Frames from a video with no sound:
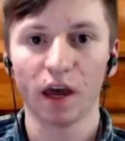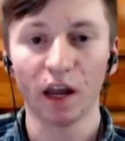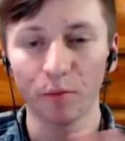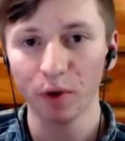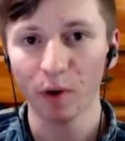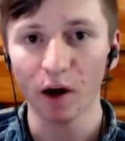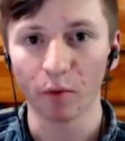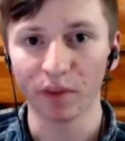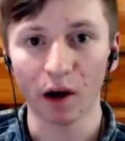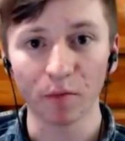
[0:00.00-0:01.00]
and help you
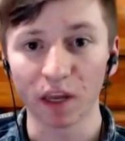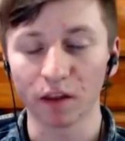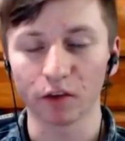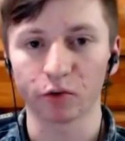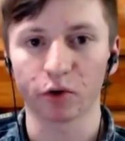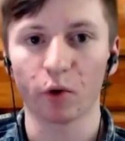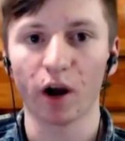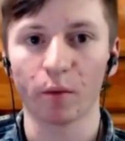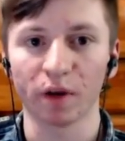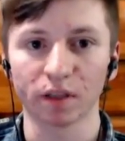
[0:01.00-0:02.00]
out without meeting those
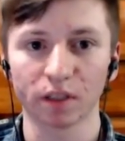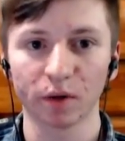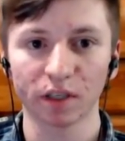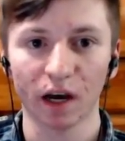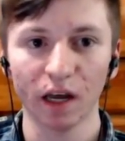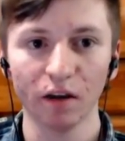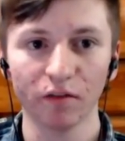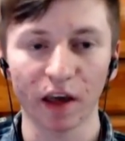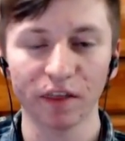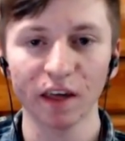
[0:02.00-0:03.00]
requirements. So it's kind
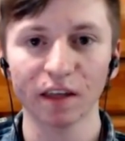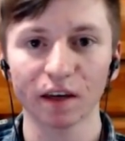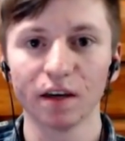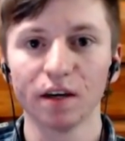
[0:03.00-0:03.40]
of, I think